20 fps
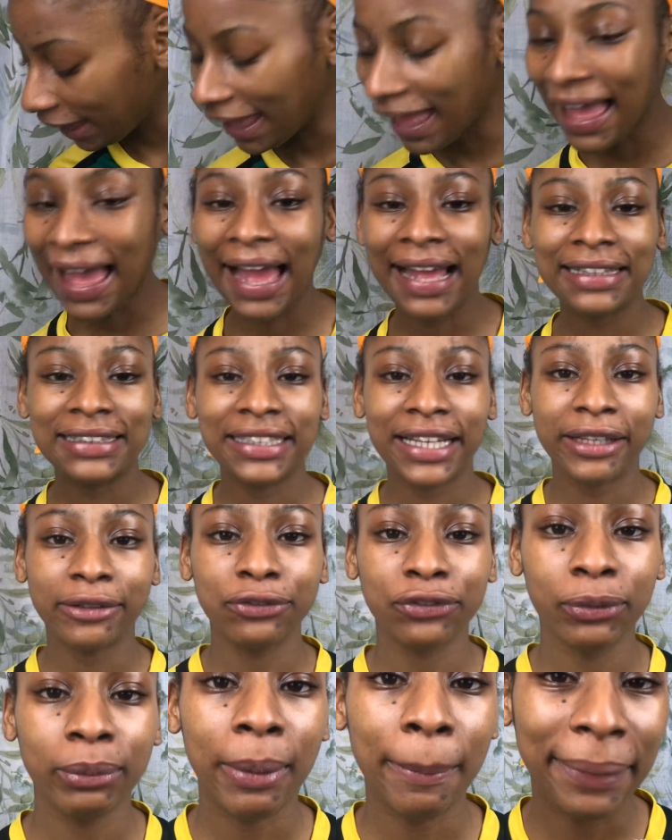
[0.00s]
And then
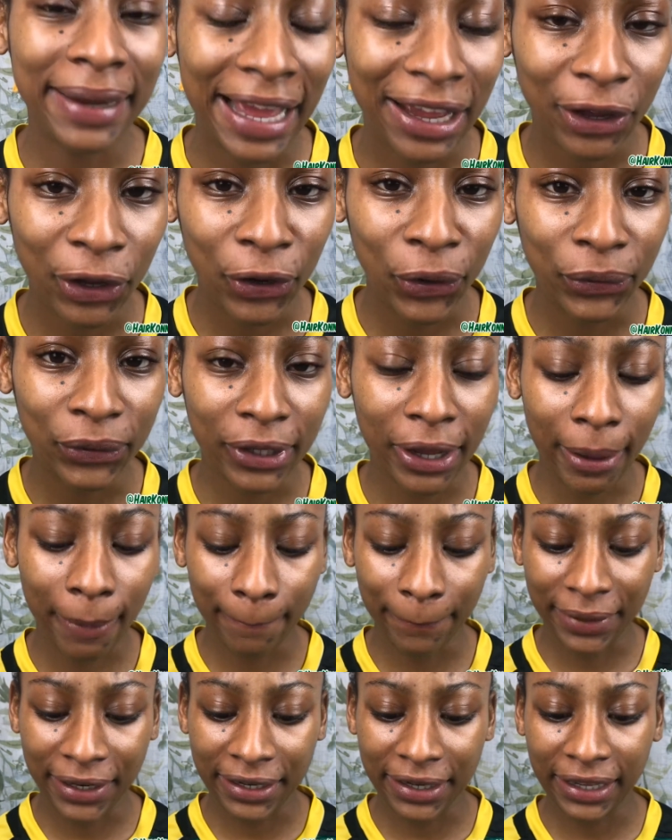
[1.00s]
from a black owned
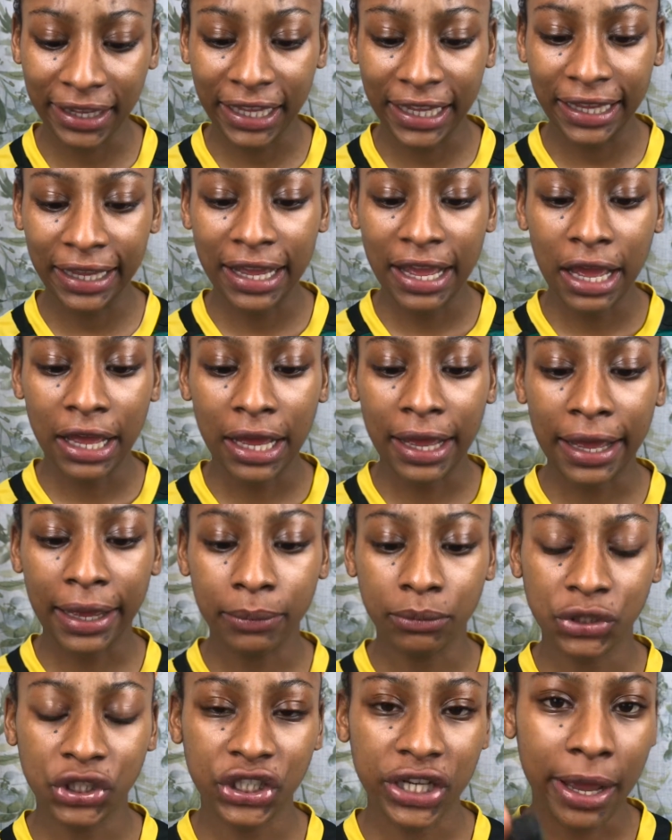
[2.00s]
company,
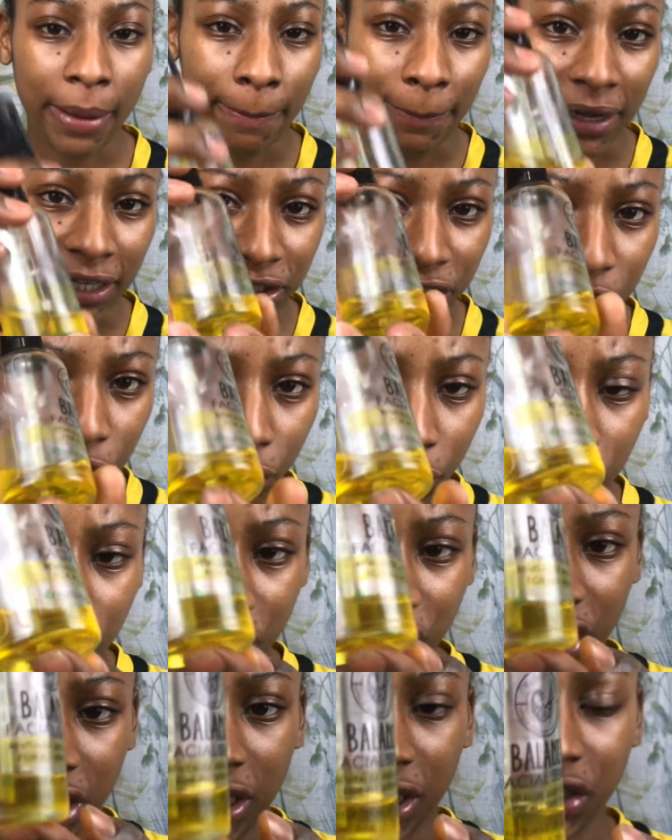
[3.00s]
Sheabutter
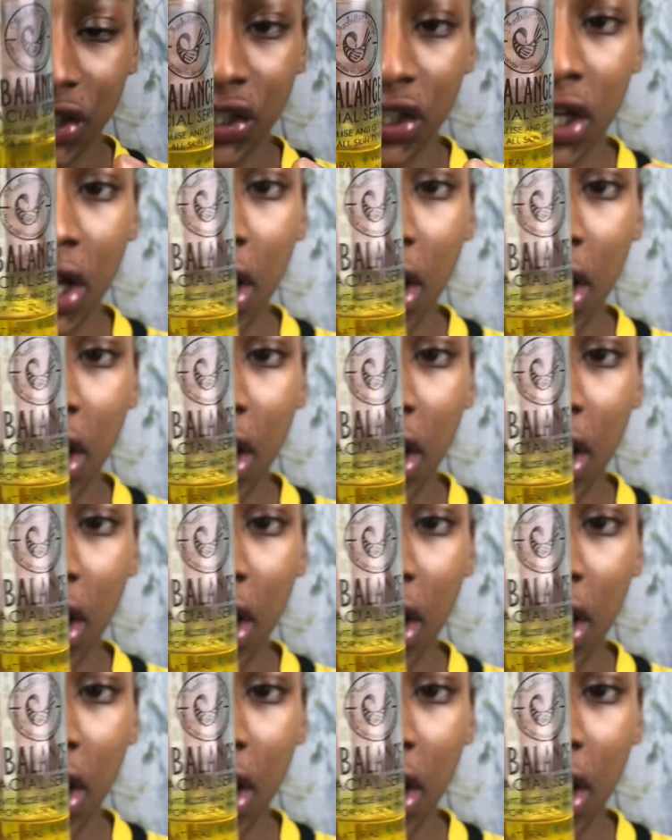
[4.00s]
Cottage,